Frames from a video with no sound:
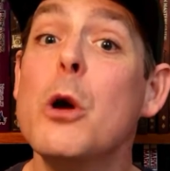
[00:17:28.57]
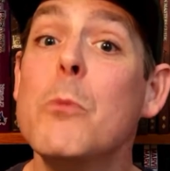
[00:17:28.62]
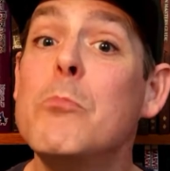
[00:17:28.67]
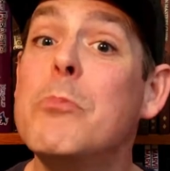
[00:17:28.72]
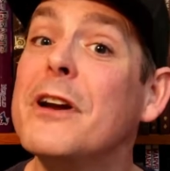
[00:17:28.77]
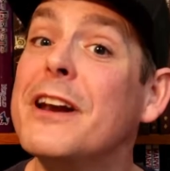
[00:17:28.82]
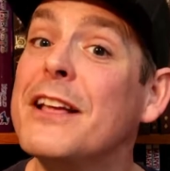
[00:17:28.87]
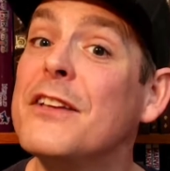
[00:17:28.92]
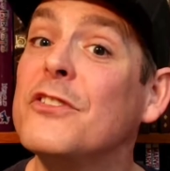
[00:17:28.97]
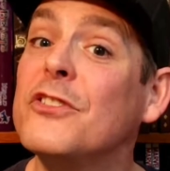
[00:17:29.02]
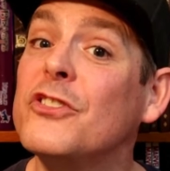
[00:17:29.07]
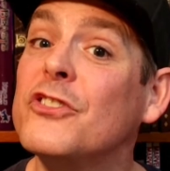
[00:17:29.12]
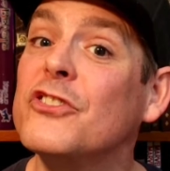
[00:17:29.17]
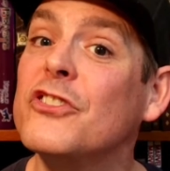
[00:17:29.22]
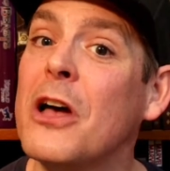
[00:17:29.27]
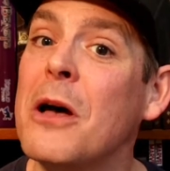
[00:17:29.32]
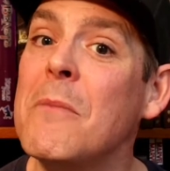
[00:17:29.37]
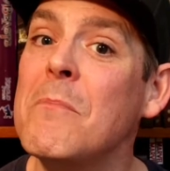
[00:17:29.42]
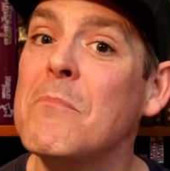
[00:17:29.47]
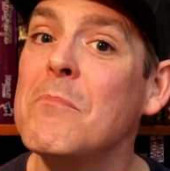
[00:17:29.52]
But as
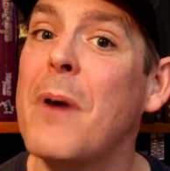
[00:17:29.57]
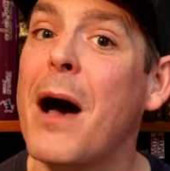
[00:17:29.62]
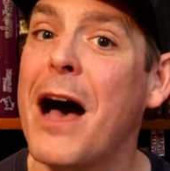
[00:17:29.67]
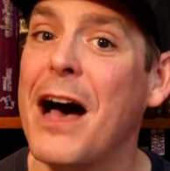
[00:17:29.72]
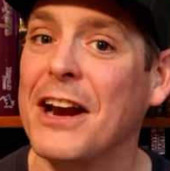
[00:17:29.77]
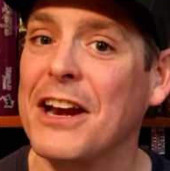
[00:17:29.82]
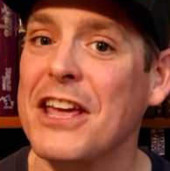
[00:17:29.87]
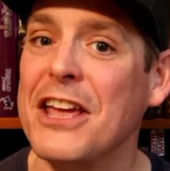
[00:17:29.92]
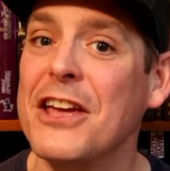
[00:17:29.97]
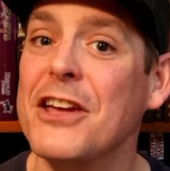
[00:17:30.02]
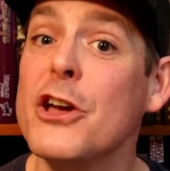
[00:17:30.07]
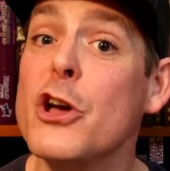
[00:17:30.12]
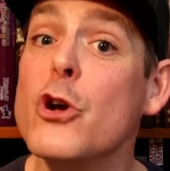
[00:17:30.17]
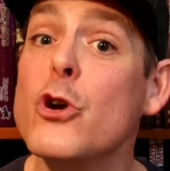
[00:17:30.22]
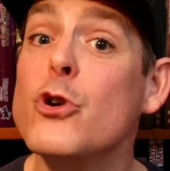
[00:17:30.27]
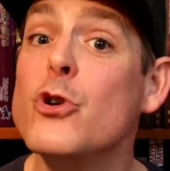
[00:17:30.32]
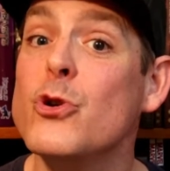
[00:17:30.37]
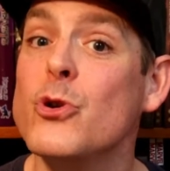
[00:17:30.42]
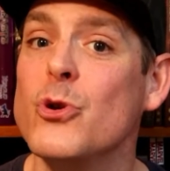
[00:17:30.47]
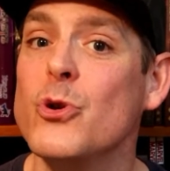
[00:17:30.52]
somebody
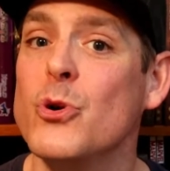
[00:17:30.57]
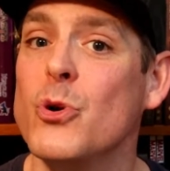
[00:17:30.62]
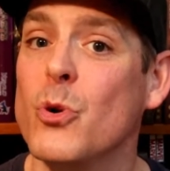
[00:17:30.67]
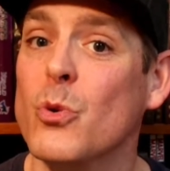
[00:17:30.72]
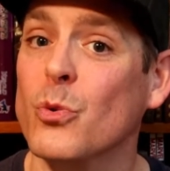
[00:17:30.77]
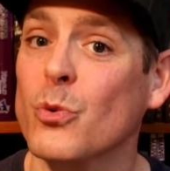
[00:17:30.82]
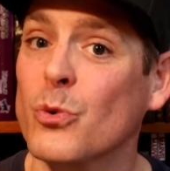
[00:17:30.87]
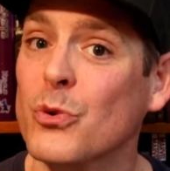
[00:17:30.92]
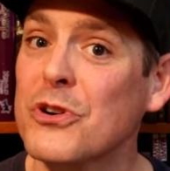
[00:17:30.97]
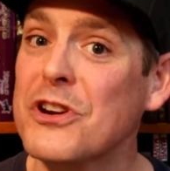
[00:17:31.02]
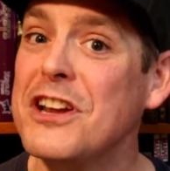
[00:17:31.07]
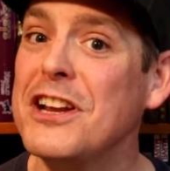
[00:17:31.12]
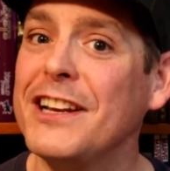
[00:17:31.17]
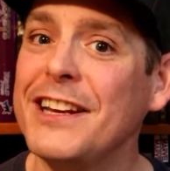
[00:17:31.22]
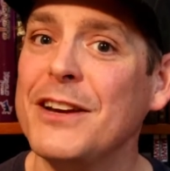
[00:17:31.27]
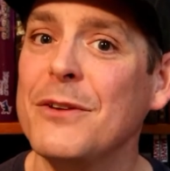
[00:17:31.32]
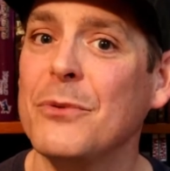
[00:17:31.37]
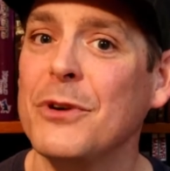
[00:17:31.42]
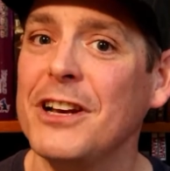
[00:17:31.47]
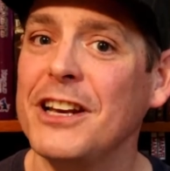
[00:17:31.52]
who
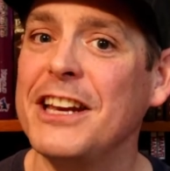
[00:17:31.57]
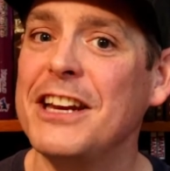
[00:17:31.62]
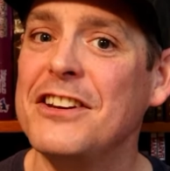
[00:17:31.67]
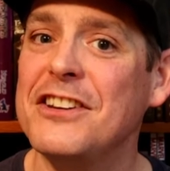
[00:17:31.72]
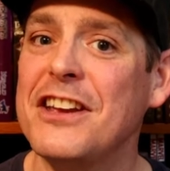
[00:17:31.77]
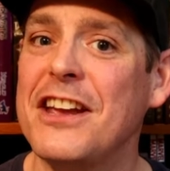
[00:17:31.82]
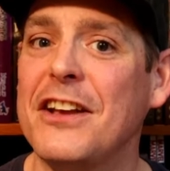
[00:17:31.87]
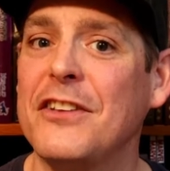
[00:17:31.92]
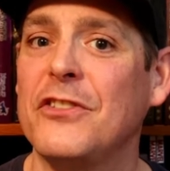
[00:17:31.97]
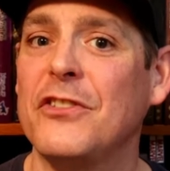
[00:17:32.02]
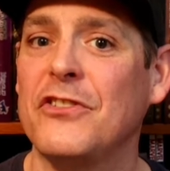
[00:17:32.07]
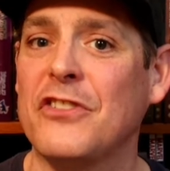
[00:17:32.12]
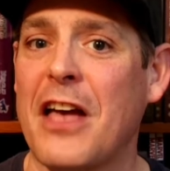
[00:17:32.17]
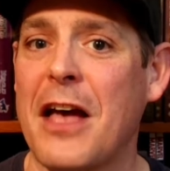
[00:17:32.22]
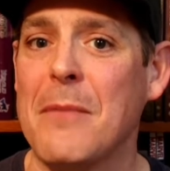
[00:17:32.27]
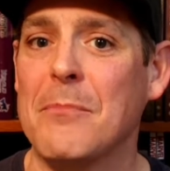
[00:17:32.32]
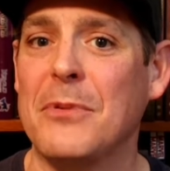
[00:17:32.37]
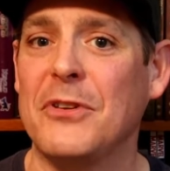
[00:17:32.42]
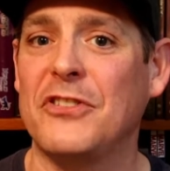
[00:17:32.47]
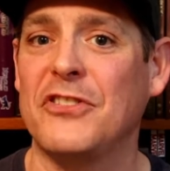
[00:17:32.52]
really, really digs
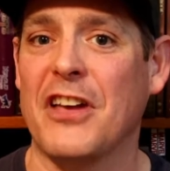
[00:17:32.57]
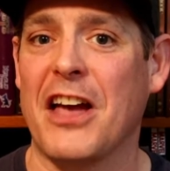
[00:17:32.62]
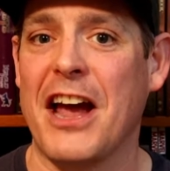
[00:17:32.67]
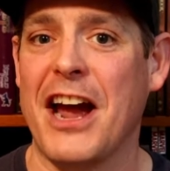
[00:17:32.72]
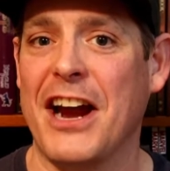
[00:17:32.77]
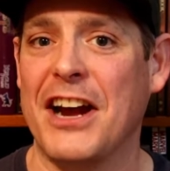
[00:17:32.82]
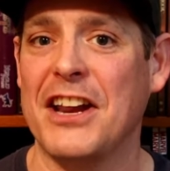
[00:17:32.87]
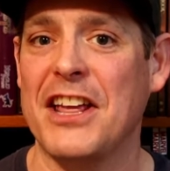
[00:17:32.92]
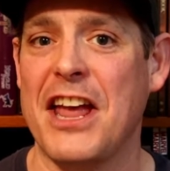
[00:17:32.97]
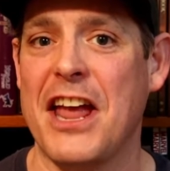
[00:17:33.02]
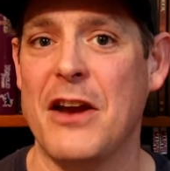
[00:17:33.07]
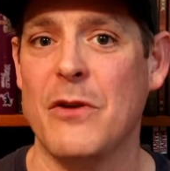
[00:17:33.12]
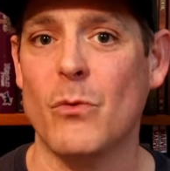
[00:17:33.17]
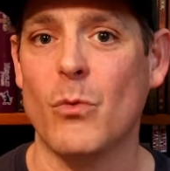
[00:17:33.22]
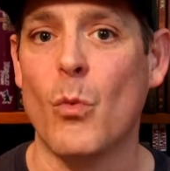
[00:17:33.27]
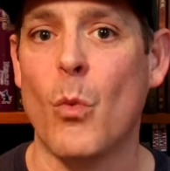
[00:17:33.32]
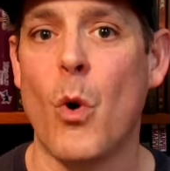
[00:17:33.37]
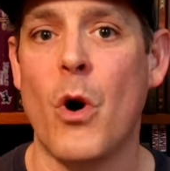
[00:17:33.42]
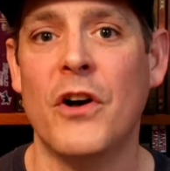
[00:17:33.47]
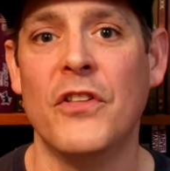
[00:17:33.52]
Zombicide
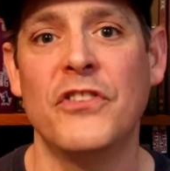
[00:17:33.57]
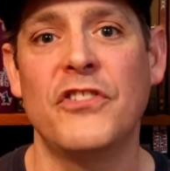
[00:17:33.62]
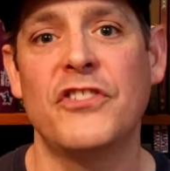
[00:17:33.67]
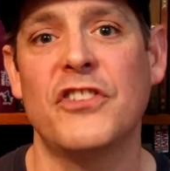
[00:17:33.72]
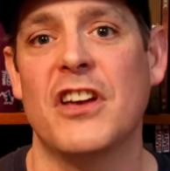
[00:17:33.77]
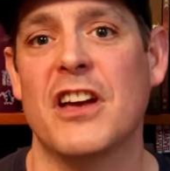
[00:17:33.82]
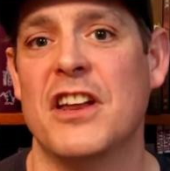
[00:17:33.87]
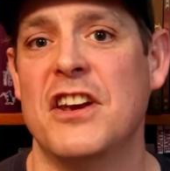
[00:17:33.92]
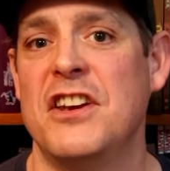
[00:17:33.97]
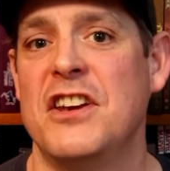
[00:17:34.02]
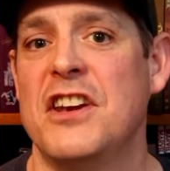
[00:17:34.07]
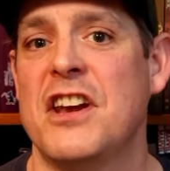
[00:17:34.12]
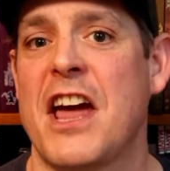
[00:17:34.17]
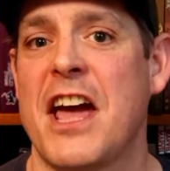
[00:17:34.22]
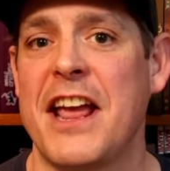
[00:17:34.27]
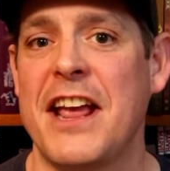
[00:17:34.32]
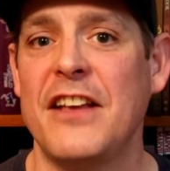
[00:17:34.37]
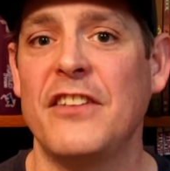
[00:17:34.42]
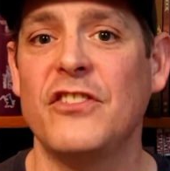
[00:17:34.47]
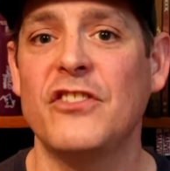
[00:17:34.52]
and wants a
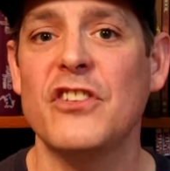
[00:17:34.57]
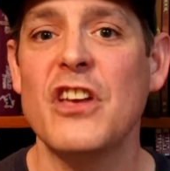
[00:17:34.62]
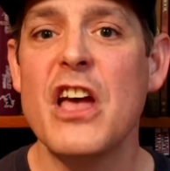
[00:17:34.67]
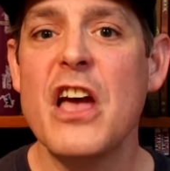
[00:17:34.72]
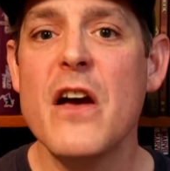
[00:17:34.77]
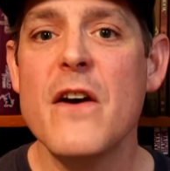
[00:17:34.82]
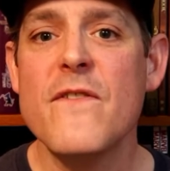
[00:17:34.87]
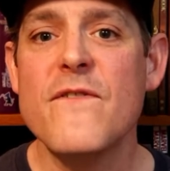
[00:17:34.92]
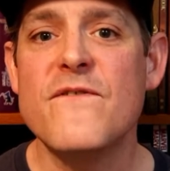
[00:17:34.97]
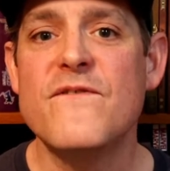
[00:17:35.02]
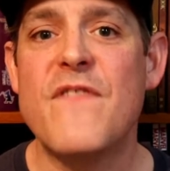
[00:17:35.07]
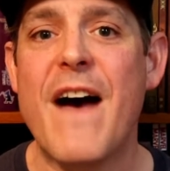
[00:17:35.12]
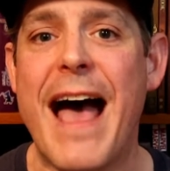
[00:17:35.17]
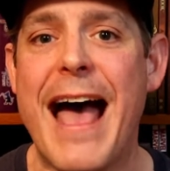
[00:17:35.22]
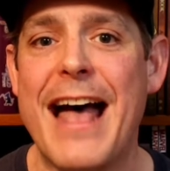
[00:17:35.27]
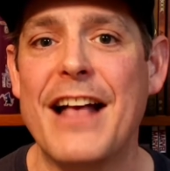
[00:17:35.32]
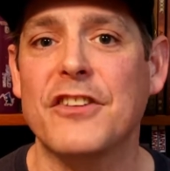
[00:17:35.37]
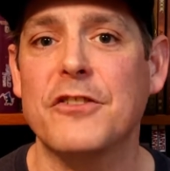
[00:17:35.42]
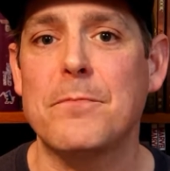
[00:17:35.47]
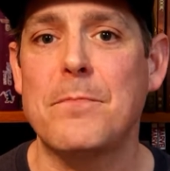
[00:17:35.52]
nice,
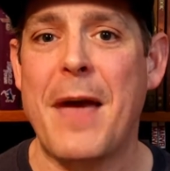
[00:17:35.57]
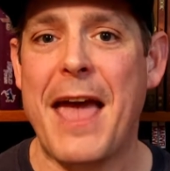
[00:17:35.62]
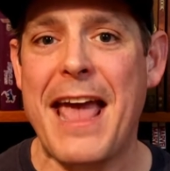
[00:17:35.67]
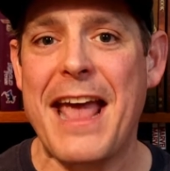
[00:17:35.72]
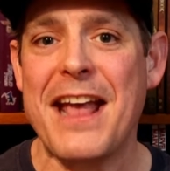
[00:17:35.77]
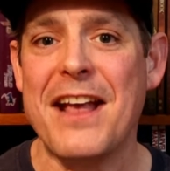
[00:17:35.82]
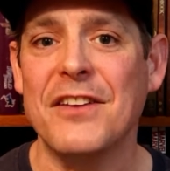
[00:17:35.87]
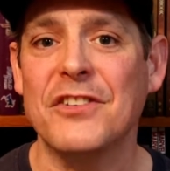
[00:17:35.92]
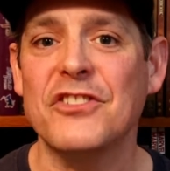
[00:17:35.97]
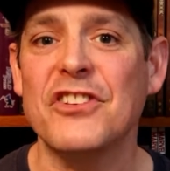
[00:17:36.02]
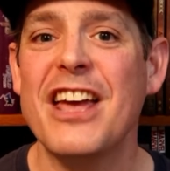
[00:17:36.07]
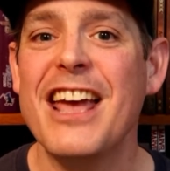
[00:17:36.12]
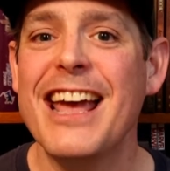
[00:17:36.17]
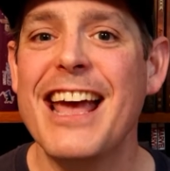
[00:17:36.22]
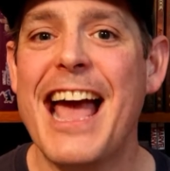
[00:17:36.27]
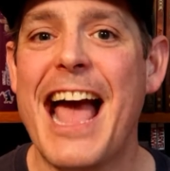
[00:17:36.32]
fast-paced,